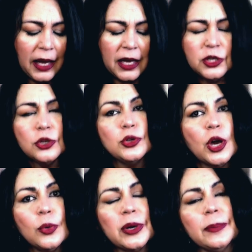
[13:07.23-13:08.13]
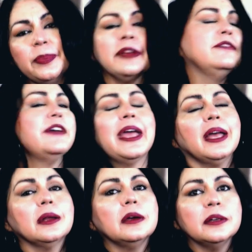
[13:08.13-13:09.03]
And you know what a big
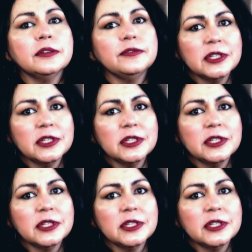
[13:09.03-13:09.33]
fan of